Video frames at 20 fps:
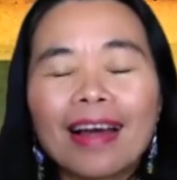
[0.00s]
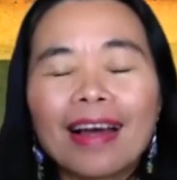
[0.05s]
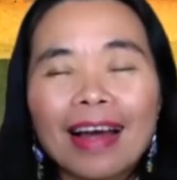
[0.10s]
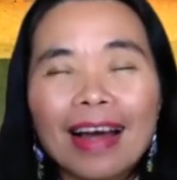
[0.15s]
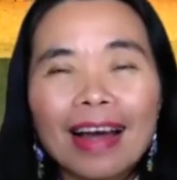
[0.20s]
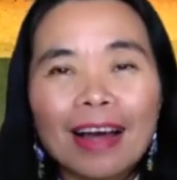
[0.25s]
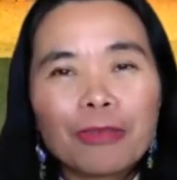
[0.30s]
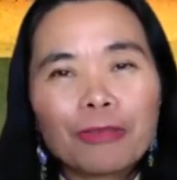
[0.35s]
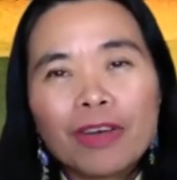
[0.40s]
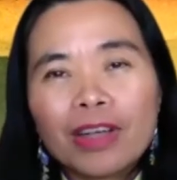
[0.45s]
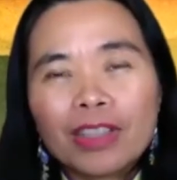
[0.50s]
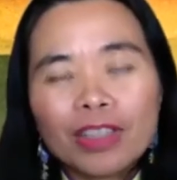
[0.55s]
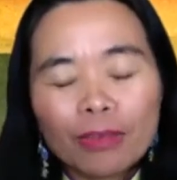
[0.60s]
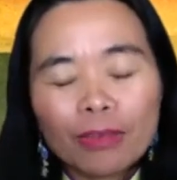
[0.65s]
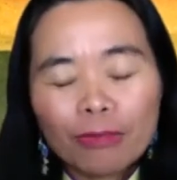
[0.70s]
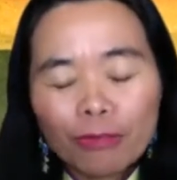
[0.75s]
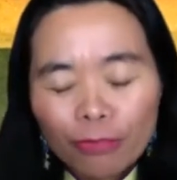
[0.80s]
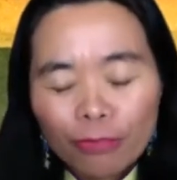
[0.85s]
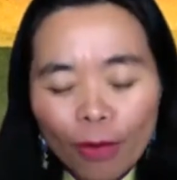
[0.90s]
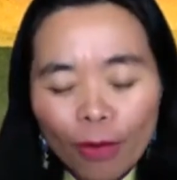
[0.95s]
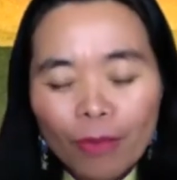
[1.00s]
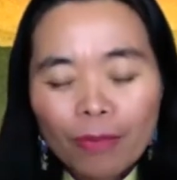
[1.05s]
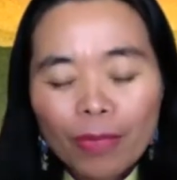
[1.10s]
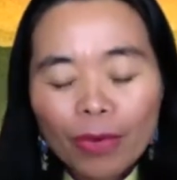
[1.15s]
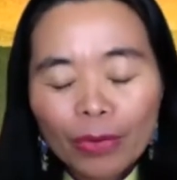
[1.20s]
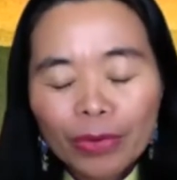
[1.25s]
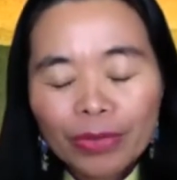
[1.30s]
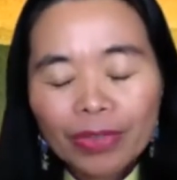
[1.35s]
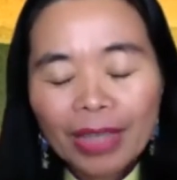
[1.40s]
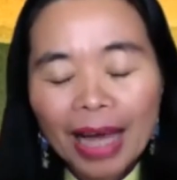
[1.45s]
first and
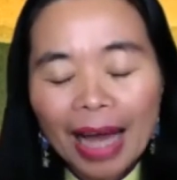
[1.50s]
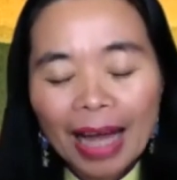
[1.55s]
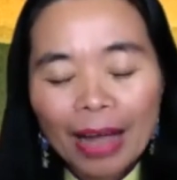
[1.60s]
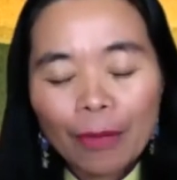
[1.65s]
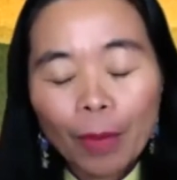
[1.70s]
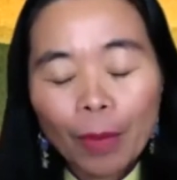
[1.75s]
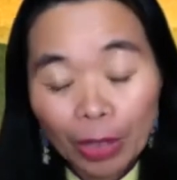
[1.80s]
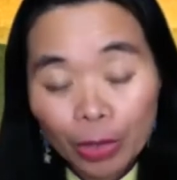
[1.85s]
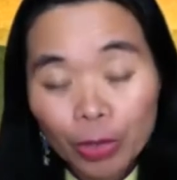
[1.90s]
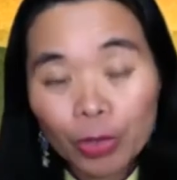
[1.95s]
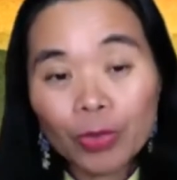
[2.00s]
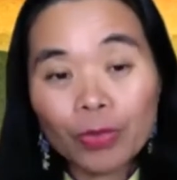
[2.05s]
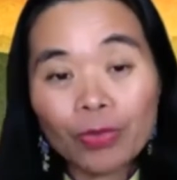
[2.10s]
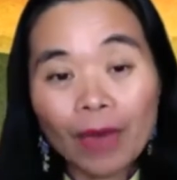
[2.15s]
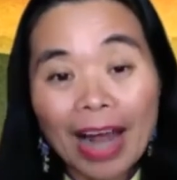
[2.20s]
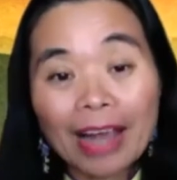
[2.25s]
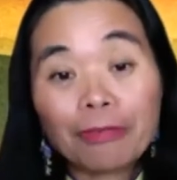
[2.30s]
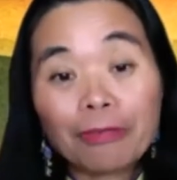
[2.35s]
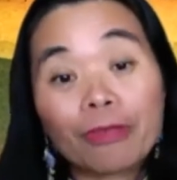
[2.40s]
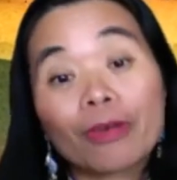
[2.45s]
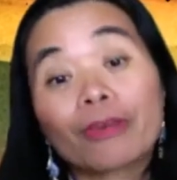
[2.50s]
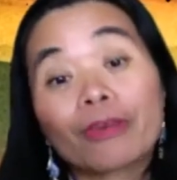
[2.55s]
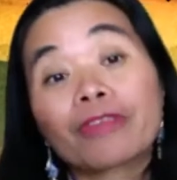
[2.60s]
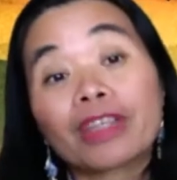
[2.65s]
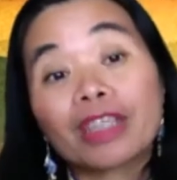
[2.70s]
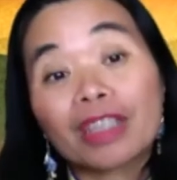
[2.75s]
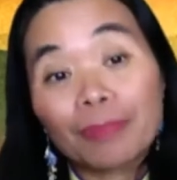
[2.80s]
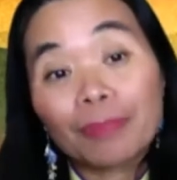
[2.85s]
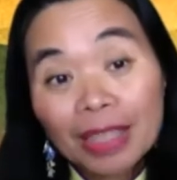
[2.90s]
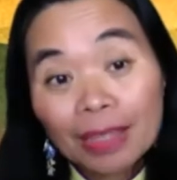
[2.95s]
foremost, I want to write for
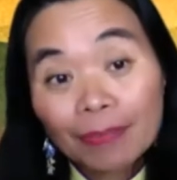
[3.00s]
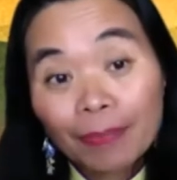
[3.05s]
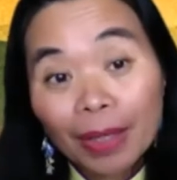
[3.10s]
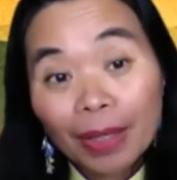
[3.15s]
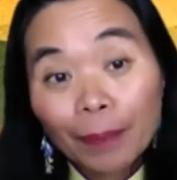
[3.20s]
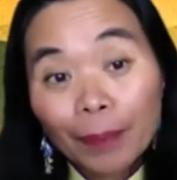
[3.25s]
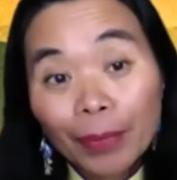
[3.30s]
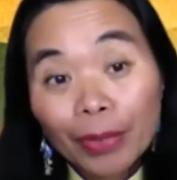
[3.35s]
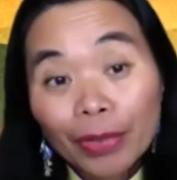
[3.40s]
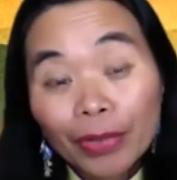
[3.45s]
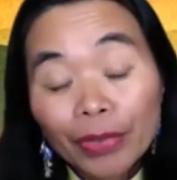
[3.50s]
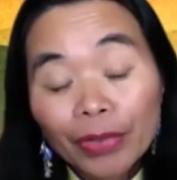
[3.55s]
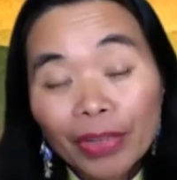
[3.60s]
Vietnamese people,